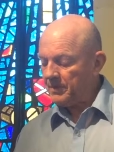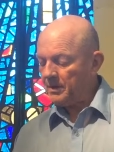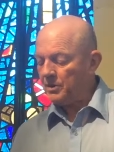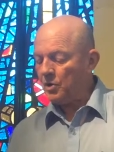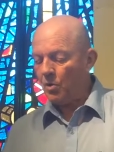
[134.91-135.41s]

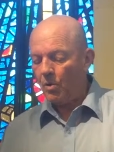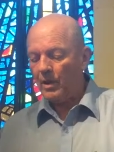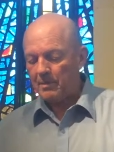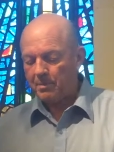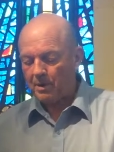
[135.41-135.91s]
the
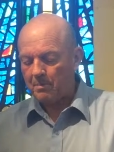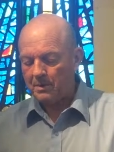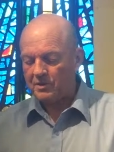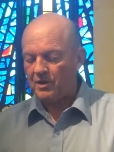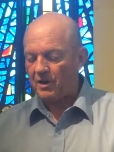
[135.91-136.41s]
goal and
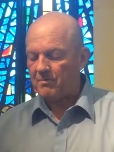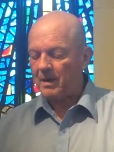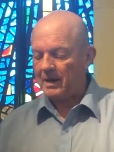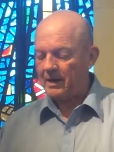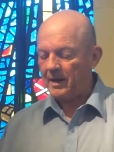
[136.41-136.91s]
purpose of
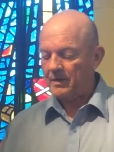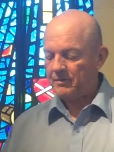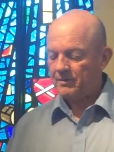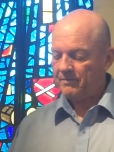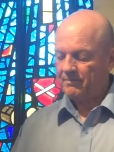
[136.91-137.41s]
my life.